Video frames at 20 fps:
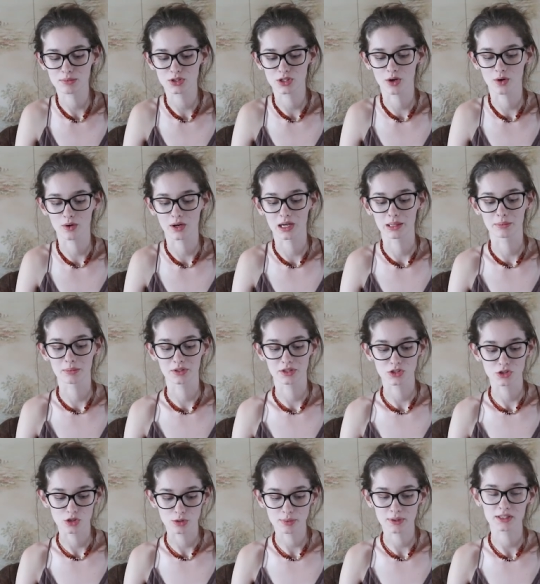so I'm
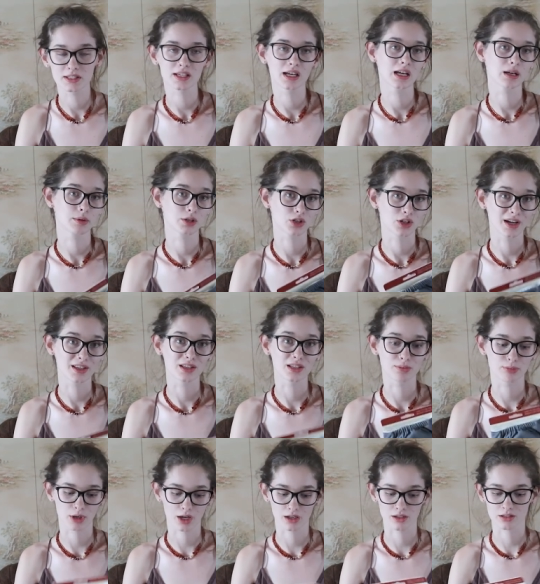super excited to be trying this
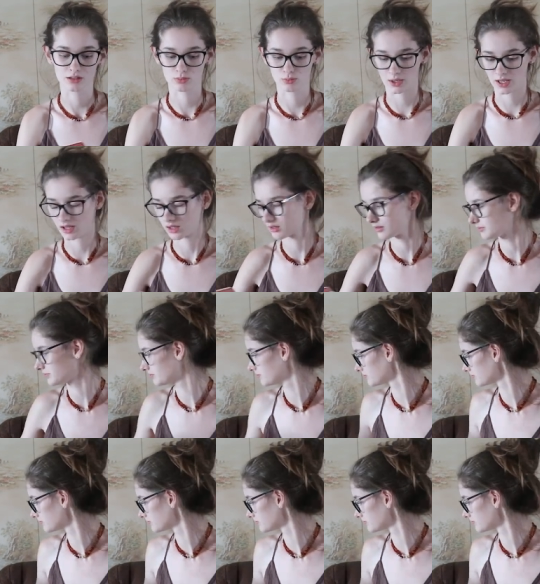brand as well.